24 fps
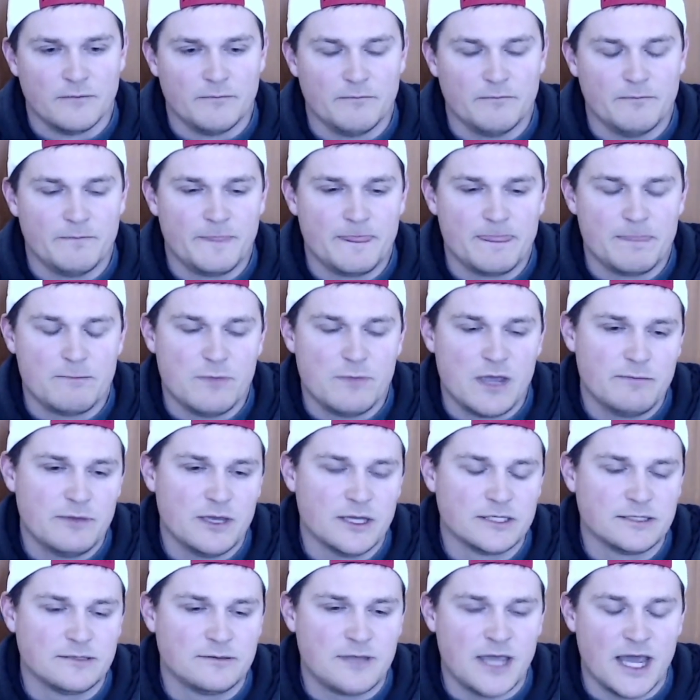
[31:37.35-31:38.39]

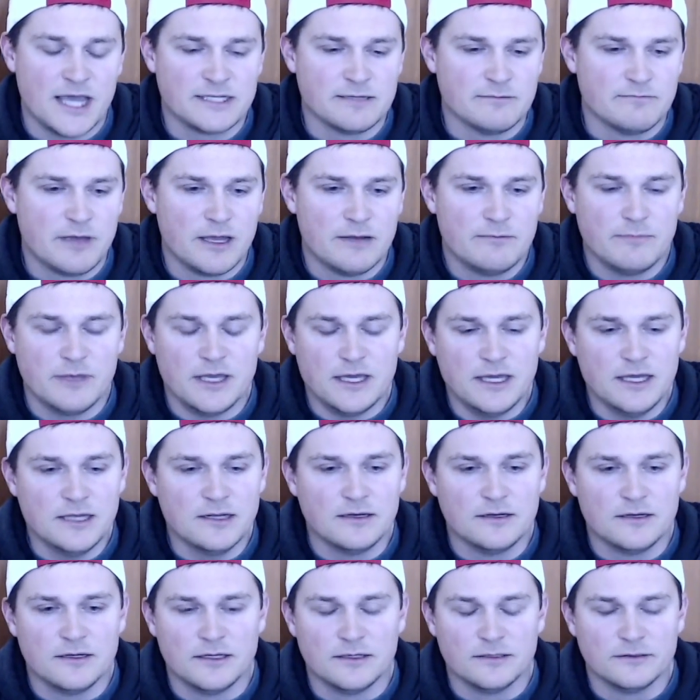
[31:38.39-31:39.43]
maybe it hasn't been
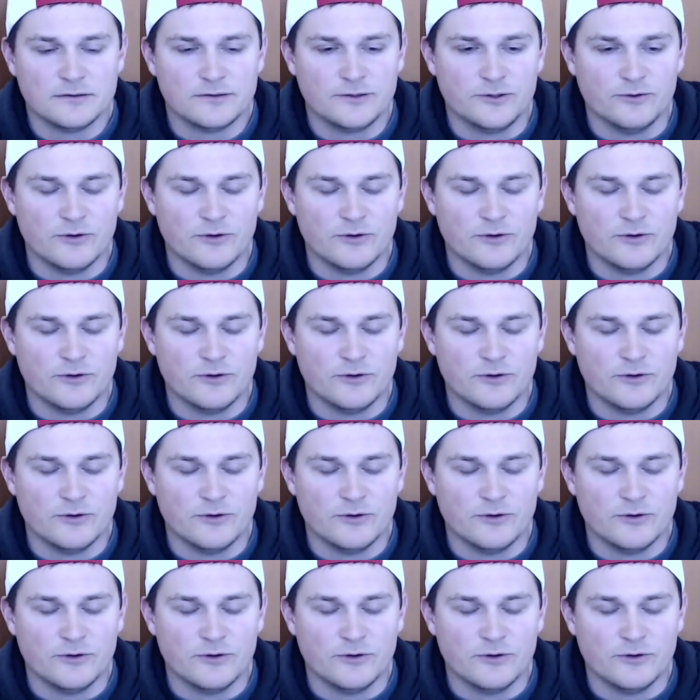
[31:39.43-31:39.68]
eaten in